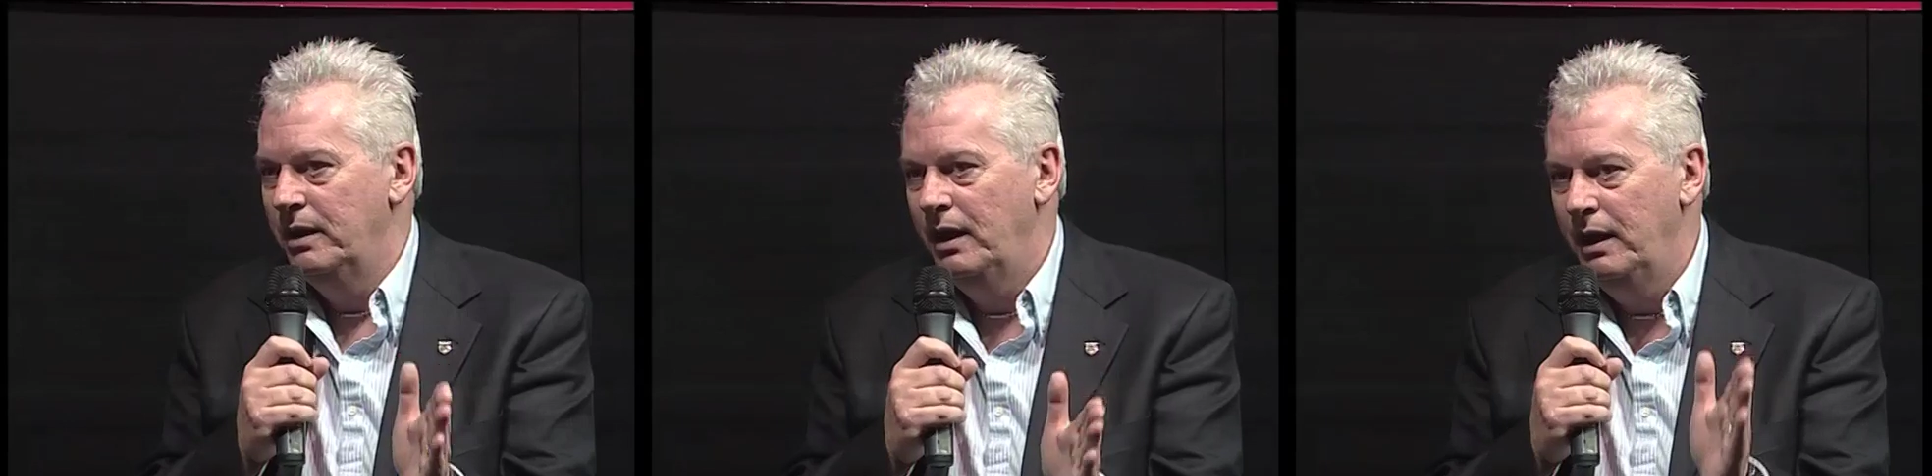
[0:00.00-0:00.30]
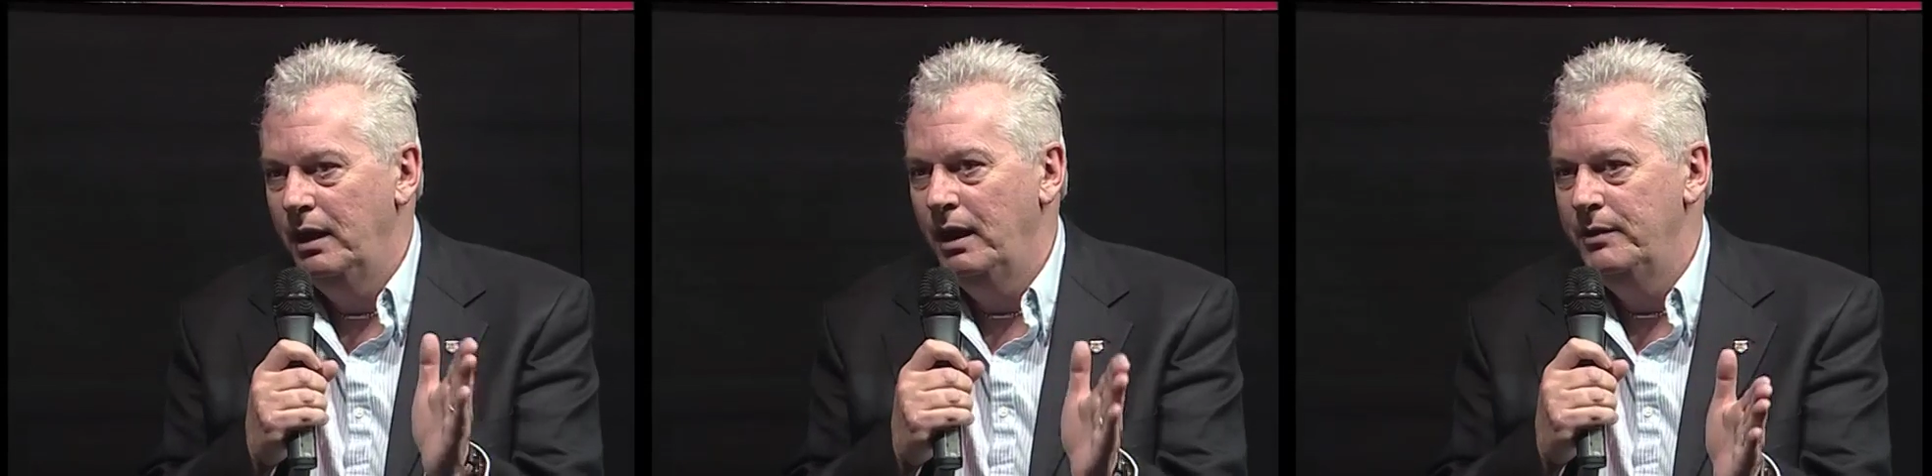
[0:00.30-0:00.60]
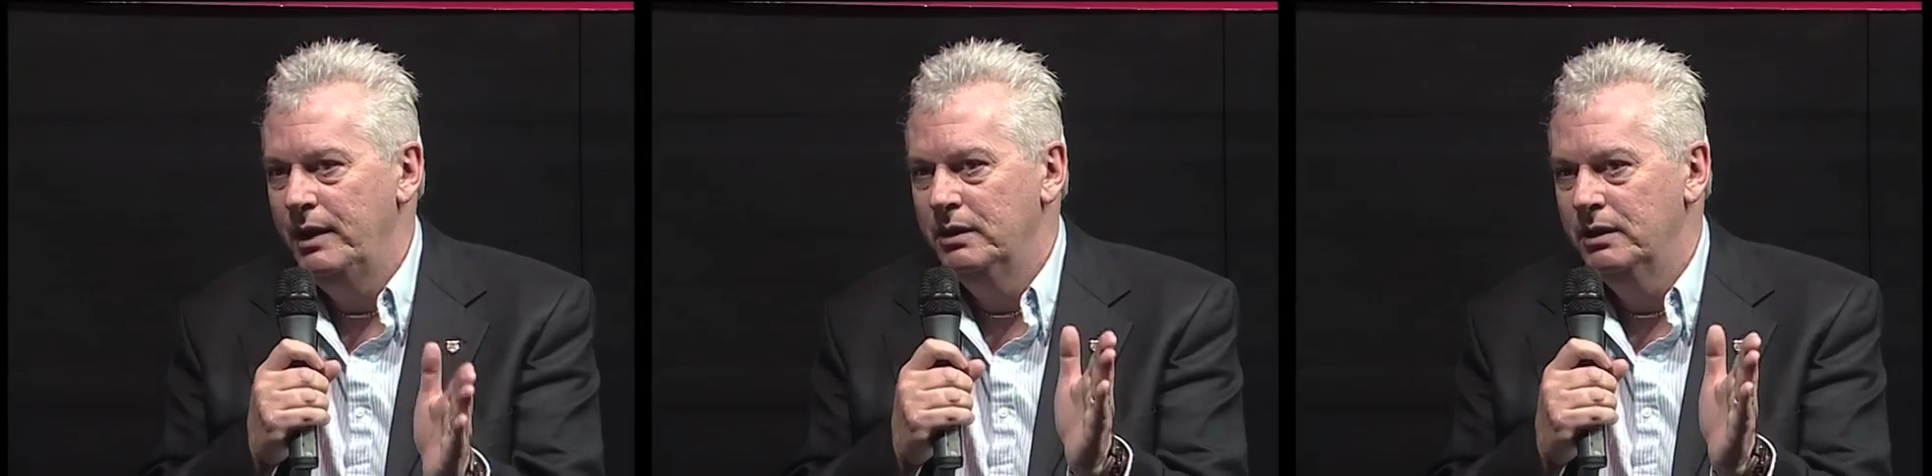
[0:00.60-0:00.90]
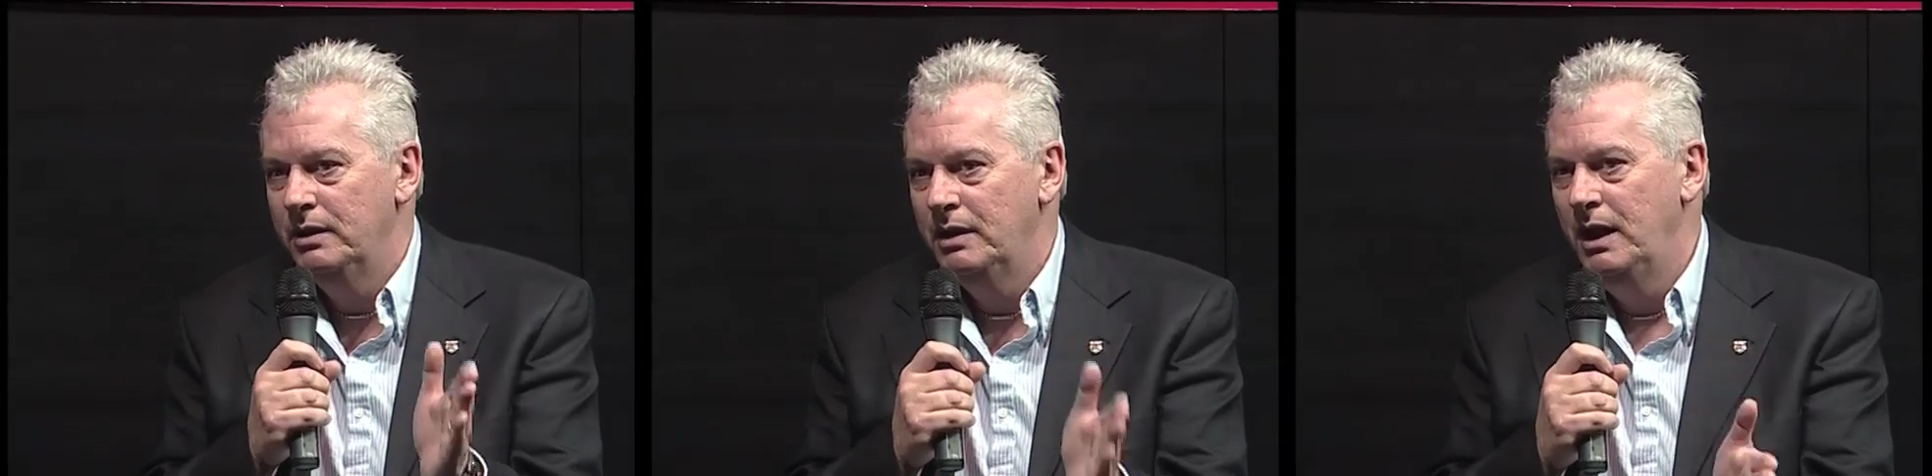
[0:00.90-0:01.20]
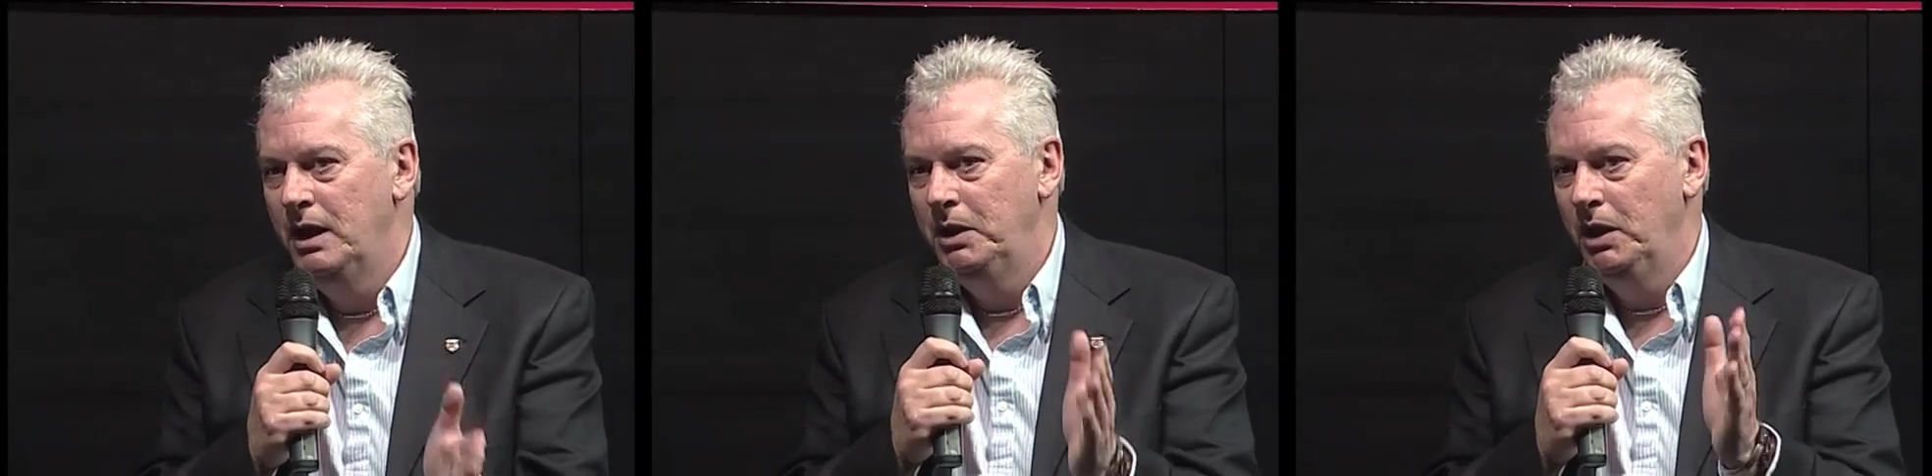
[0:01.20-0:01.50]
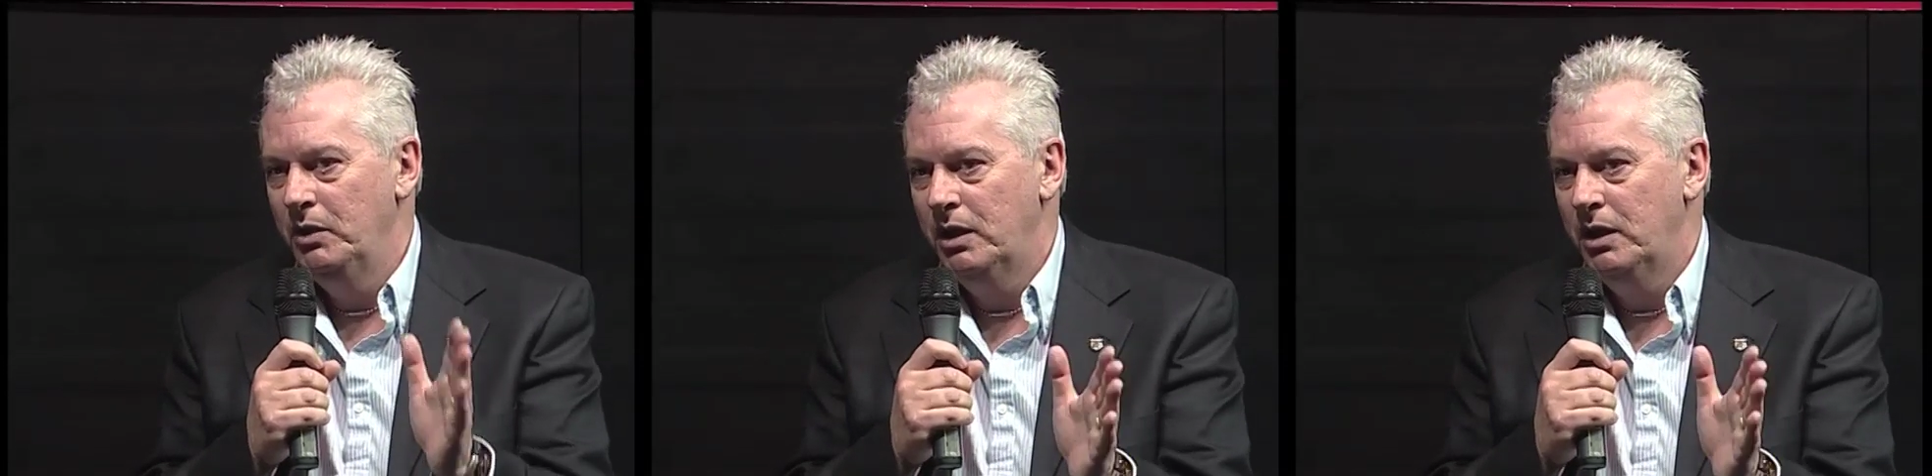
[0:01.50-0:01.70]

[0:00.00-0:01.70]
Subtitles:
I think that, you know,